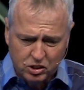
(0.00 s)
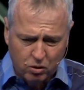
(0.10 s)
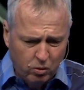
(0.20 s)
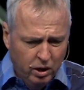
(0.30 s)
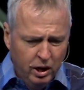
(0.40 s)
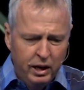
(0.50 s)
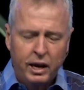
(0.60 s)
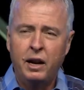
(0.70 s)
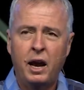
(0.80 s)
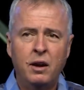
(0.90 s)
So,
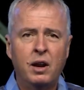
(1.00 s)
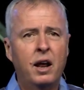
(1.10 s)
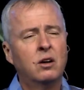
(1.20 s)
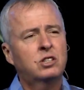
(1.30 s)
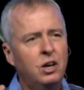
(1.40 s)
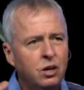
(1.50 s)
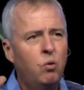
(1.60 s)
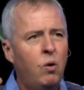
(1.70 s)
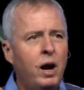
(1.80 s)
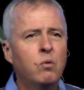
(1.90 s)
and, and, and I'll tell you
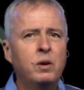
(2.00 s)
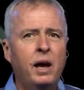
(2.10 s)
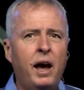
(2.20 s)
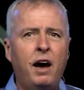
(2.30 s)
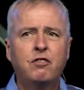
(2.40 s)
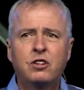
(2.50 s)
why we have